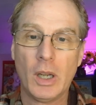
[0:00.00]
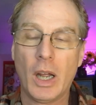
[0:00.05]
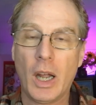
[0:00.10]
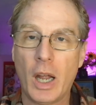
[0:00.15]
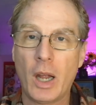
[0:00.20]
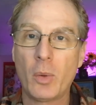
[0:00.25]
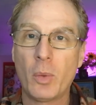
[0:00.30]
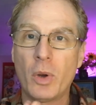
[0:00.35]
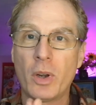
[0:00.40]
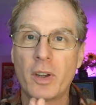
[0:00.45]

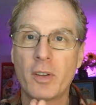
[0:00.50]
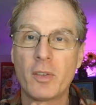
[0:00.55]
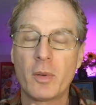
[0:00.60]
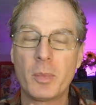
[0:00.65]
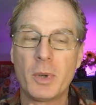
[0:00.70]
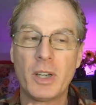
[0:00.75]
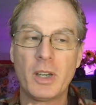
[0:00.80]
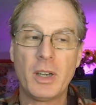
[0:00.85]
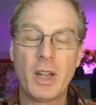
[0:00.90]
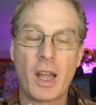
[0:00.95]
I want
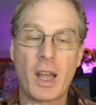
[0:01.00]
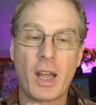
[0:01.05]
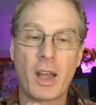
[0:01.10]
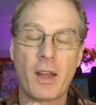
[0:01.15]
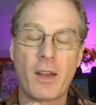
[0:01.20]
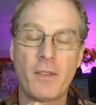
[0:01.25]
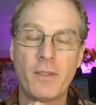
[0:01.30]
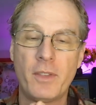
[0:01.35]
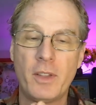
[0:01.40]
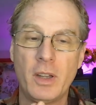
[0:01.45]
everybody to
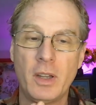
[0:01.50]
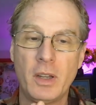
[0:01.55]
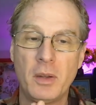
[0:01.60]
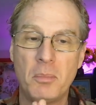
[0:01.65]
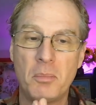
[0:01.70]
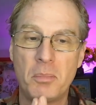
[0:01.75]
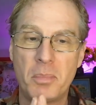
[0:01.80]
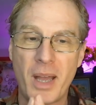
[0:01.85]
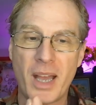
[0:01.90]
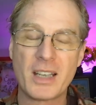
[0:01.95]
have the
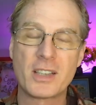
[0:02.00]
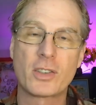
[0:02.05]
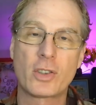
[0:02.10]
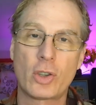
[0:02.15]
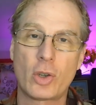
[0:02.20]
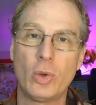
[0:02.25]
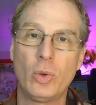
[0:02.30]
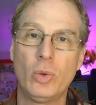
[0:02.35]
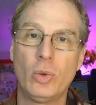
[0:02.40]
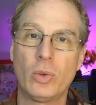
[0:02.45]
best
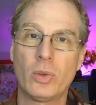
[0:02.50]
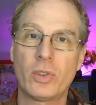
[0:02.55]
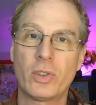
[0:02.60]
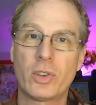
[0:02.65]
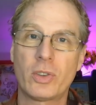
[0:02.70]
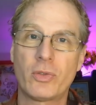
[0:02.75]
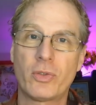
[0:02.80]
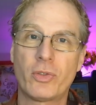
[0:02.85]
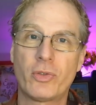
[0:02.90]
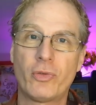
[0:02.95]

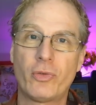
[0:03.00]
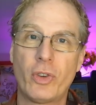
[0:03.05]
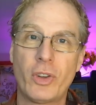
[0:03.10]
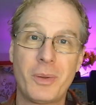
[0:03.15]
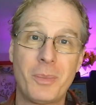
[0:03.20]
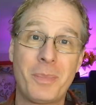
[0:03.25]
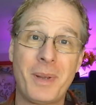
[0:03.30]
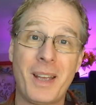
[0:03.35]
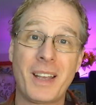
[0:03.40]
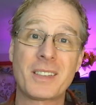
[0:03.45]
tools for
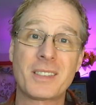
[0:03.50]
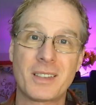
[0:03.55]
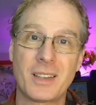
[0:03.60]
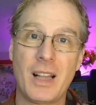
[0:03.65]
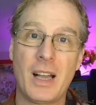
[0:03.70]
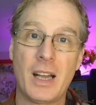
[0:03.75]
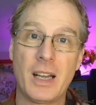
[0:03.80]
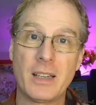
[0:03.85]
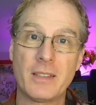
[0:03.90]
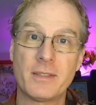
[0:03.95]
the best
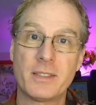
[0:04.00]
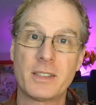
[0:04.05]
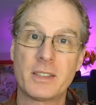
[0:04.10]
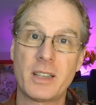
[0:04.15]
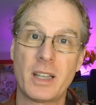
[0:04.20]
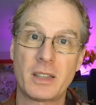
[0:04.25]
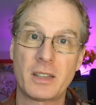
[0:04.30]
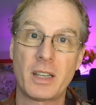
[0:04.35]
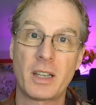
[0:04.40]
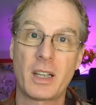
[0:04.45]
lives
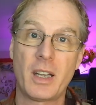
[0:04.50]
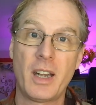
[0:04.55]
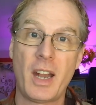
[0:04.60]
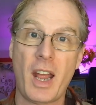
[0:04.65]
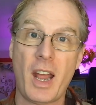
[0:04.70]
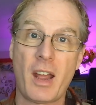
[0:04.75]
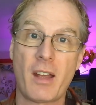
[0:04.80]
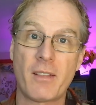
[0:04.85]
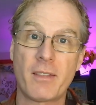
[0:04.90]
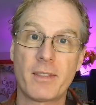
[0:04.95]
that they can
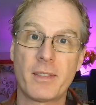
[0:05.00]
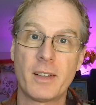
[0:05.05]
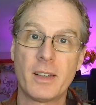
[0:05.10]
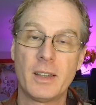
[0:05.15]
have.